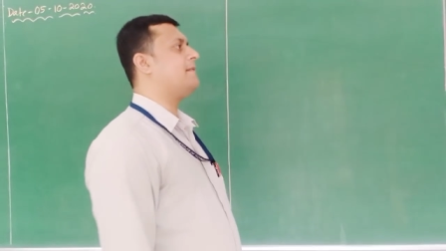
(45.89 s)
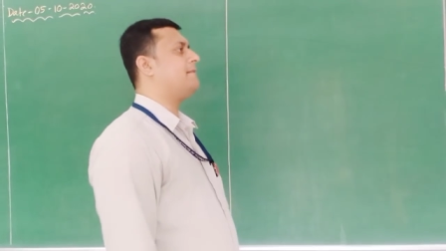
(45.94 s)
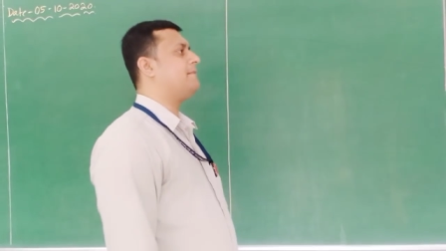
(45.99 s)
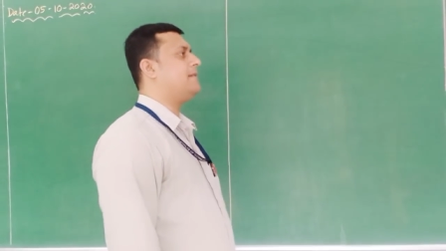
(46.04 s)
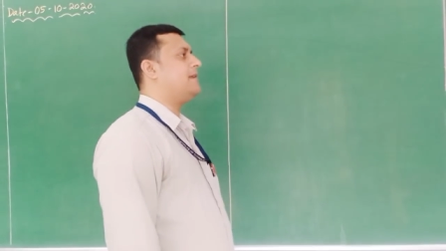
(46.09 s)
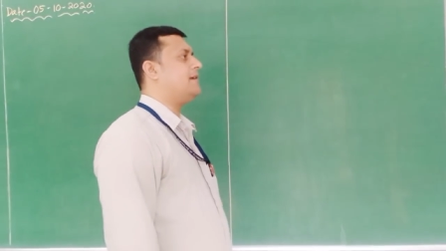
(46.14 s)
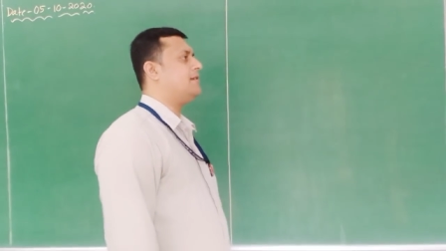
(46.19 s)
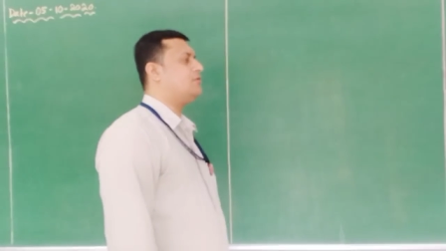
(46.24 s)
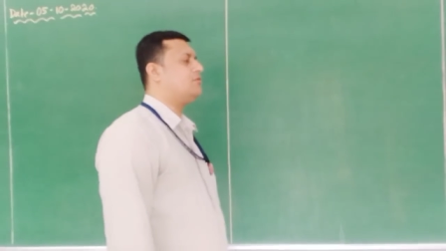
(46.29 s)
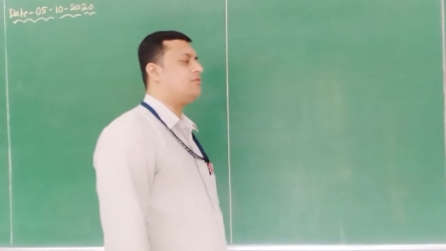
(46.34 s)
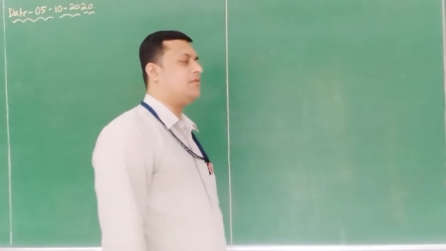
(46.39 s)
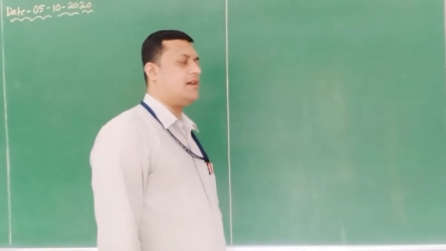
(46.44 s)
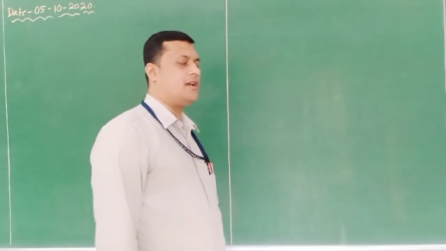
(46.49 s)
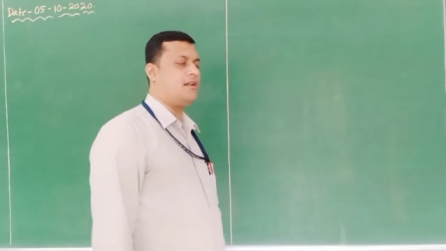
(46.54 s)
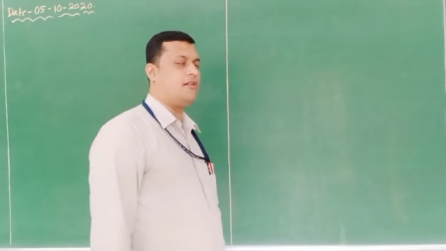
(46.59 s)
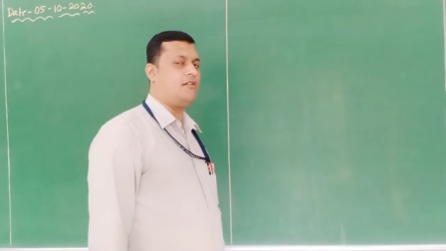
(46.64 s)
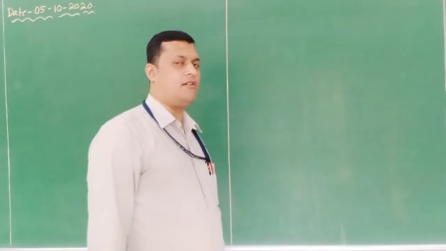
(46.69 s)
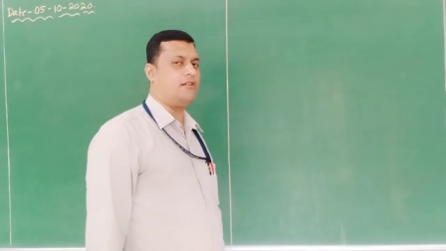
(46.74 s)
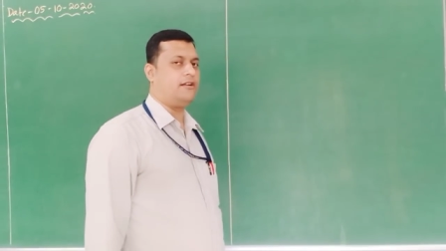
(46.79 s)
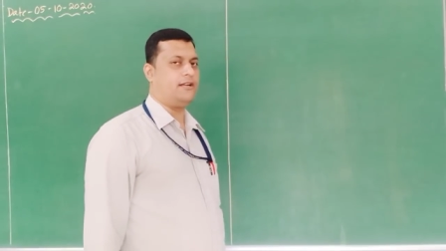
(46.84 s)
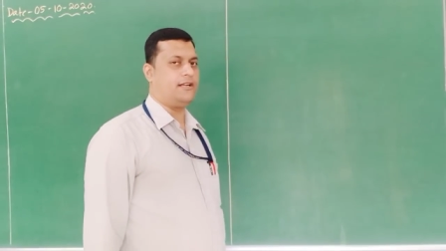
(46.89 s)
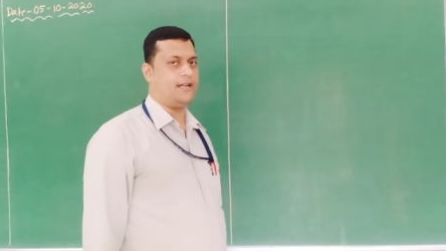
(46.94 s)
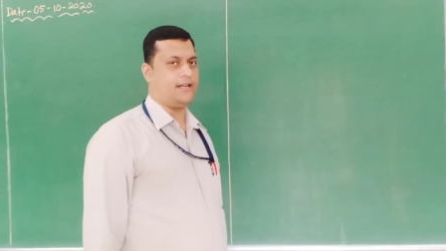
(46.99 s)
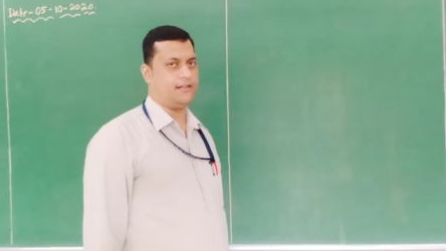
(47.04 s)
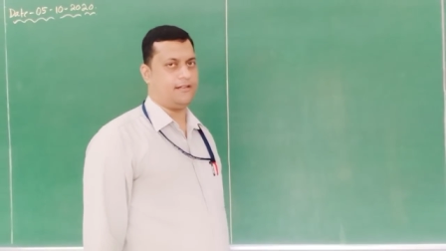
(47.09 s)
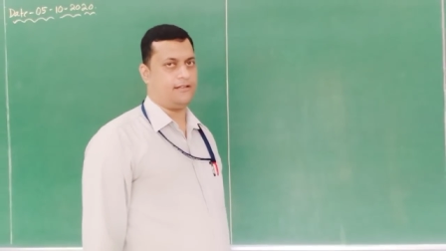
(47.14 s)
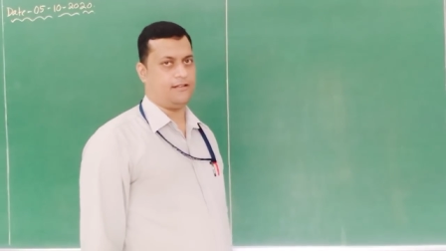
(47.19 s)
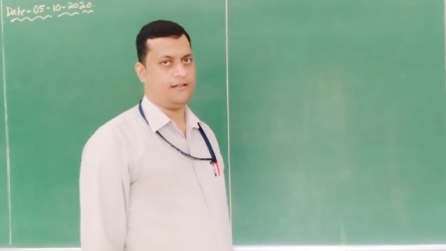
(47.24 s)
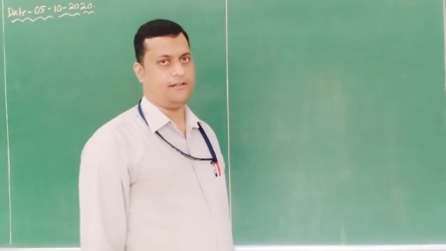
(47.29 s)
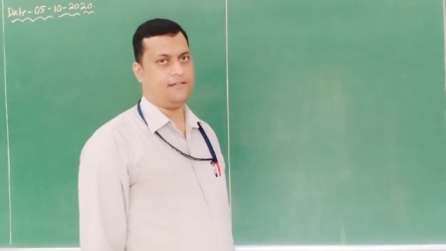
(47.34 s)
then square law
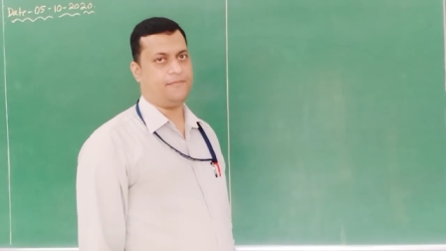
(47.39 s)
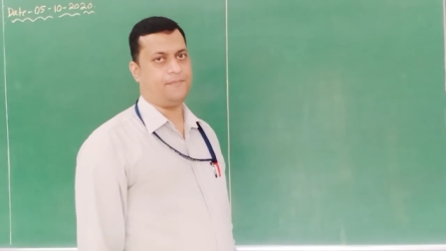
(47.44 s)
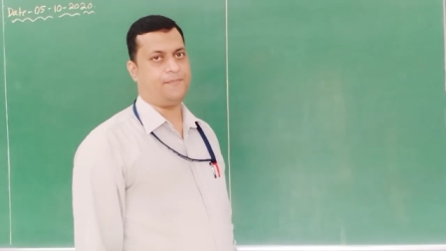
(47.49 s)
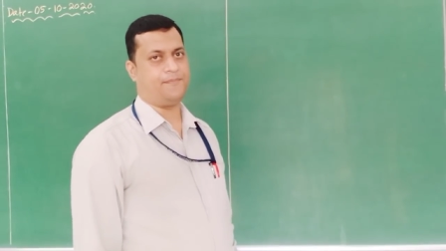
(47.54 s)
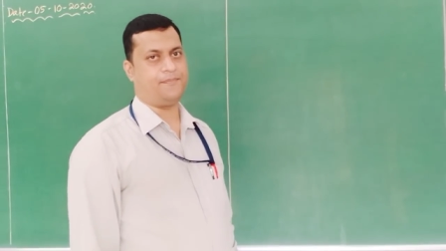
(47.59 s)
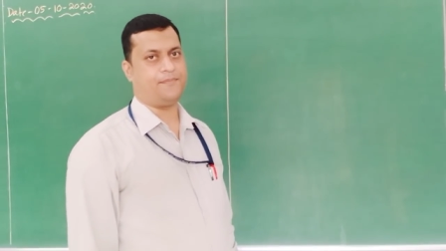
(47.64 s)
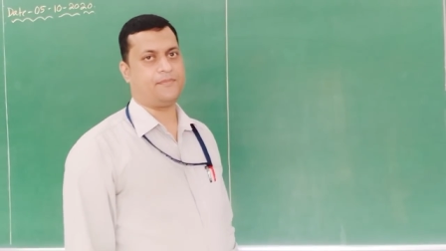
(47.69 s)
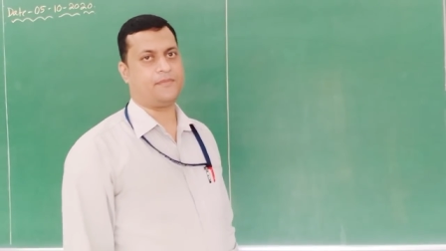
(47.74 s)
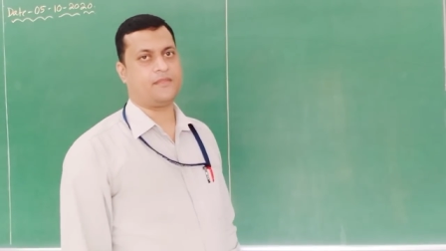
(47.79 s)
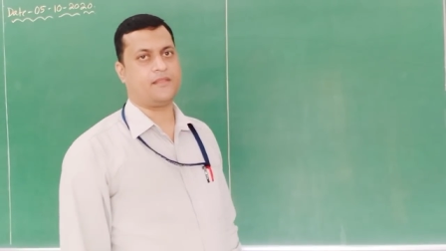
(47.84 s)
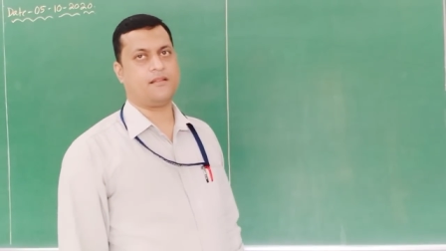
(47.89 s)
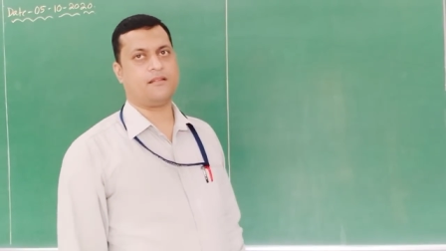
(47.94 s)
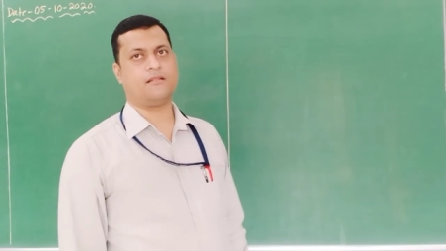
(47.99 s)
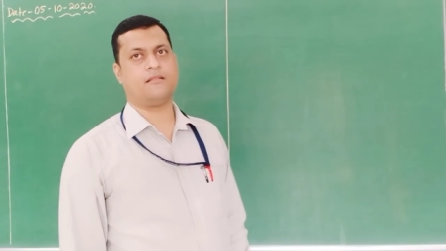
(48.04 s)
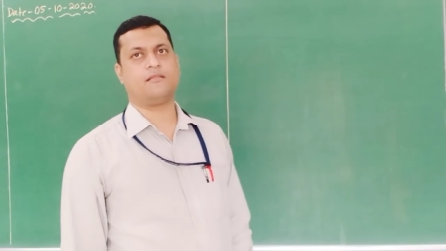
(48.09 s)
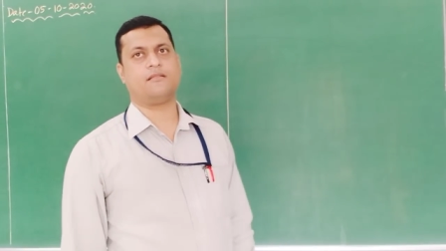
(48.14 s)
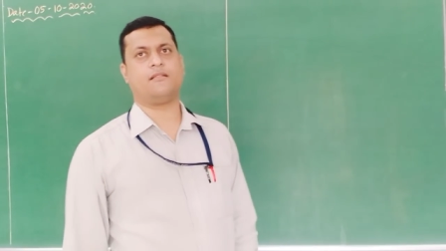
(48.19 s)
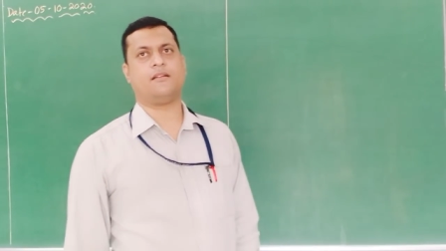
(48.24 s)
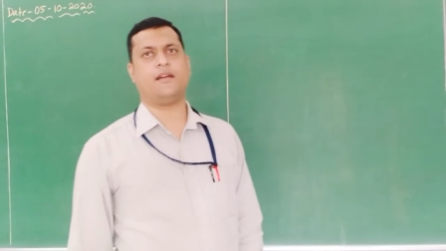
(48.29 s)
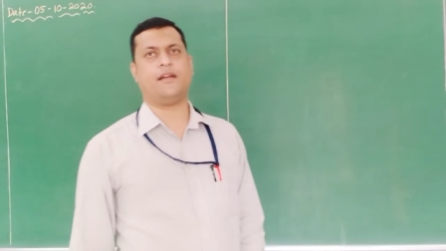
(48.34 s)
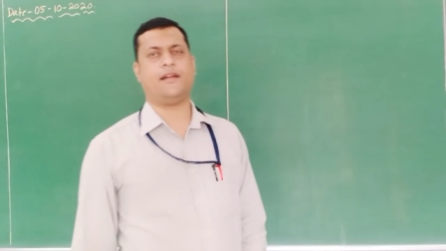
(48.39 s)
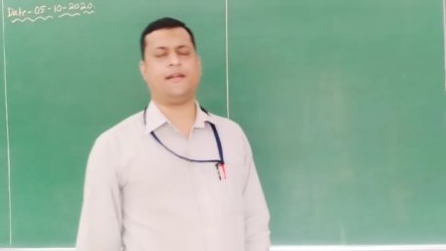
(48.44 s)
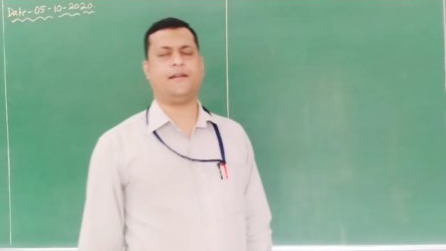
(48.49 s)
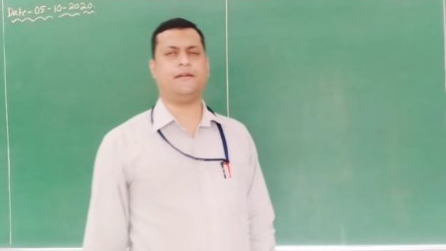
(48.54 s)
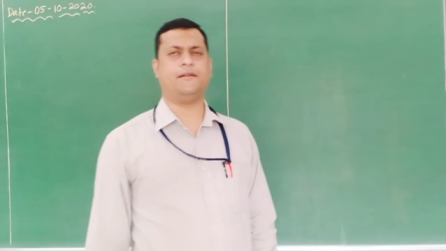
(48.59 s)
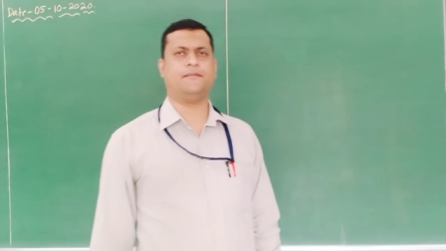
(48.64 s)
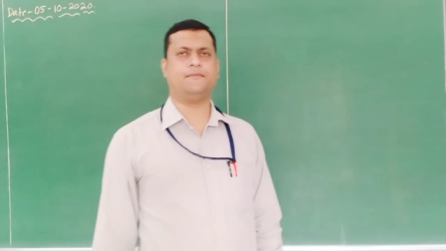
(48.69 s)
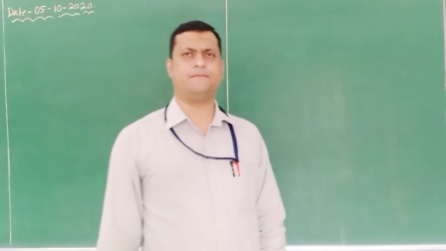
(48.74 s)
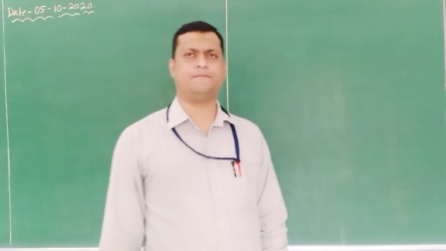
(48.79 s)
detector, and